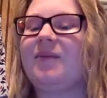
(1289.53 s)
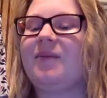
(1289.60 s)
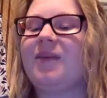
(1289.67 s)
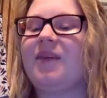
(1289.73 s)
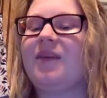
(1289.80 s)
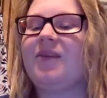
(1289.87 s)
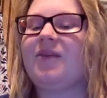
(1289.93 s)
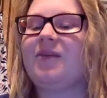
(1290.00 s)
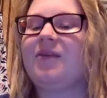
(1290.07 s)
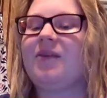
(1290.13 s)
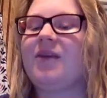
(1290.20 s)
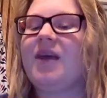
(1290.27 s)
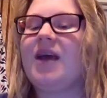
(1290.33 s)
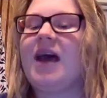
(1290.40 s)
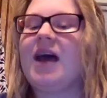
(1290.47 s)
even
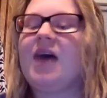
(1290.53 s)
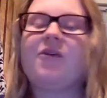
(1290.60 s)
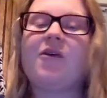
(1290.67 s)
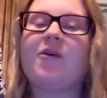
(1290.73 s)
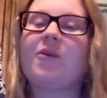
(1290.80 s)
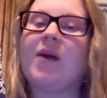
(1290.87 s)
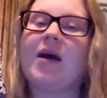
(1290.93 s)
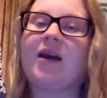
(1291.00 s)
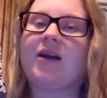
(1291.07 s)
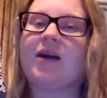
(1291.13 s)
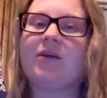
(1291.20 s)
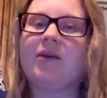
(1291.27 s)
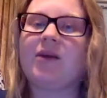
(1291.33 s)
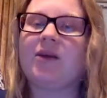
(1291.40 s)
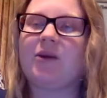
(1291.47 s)
my
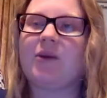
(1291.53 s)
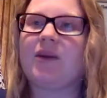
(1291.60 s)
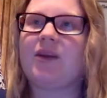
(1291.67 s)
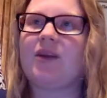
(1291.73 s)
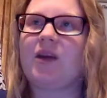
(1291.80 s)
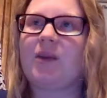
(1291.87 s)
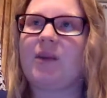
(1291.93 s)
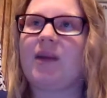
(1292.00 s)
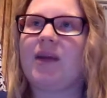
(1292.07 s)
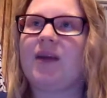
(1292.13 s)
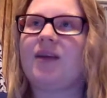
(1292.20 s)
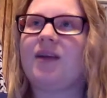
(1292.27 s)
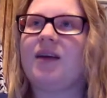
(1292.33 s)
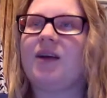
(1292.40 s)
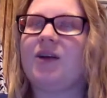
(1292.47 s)
grandmother always taught me
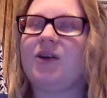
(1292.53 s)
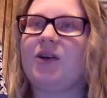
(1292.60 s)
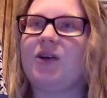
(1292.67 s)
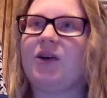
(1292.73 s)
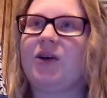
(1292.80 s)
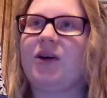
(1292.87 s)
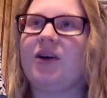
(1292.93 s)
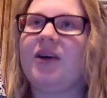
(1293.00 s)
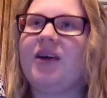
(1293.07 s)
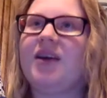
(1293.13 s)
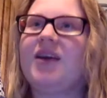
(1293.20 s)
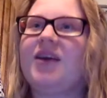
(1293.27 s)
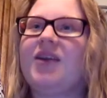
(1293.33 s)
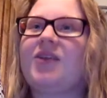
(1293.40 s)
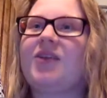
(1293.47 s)
how to cook,
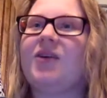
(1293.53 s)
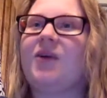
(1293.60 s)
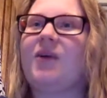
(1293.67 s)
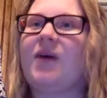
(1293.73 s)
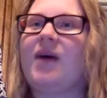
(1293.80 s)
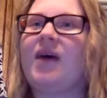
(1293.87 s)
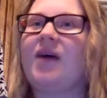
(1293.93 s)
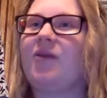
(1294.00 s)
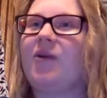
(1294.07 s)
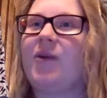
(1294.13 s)
so I